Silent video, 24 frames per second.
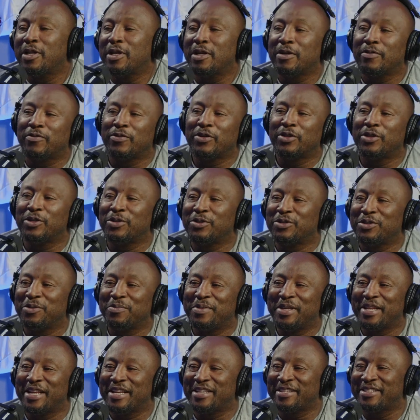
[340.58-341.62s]
love for Deuce to
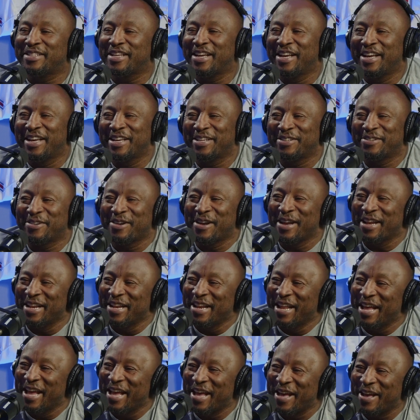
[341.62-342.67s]
be that size right
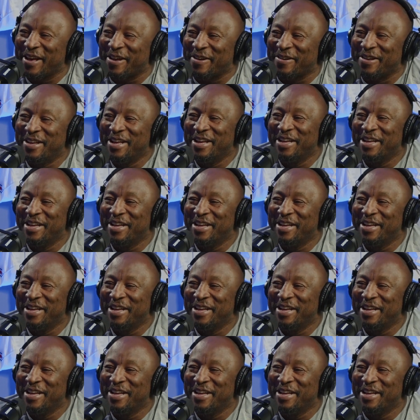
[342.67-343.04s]
now.